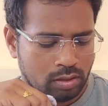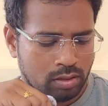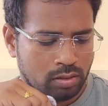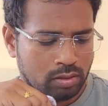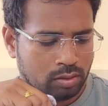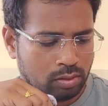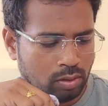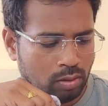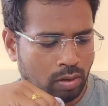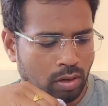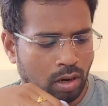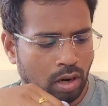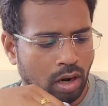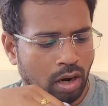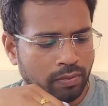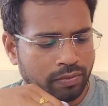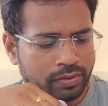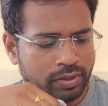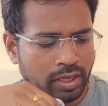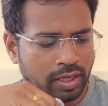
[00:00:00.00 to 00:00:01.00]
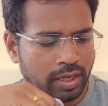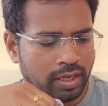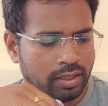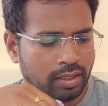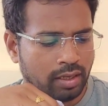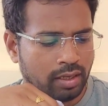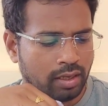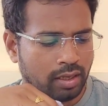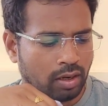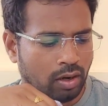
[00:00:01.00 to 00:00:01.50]
So after
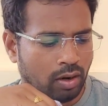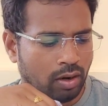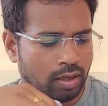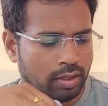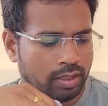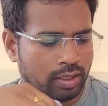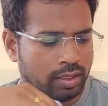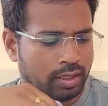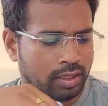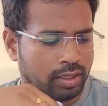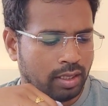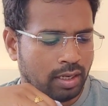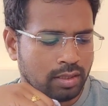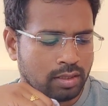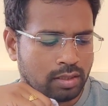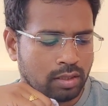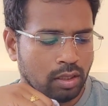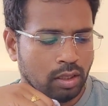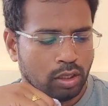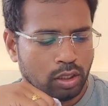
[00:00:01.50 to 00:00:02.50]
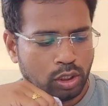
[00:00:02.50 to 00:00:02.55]
entering all the details,